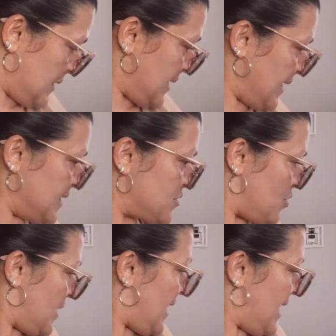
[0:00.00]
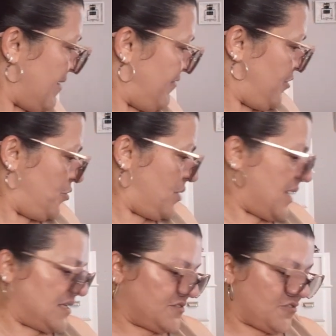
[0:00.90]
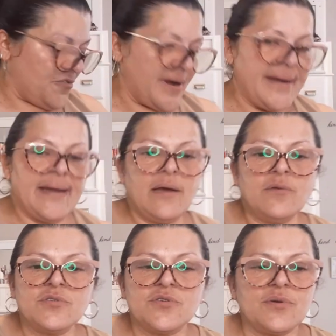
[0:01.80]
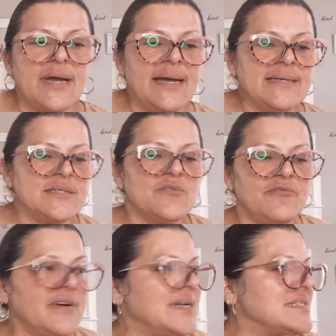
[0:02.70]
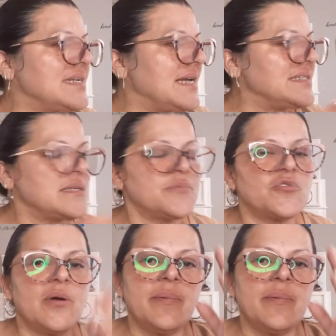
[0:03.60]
that is all I have for you guys for right now. So guys, don't forget to like, subscribe,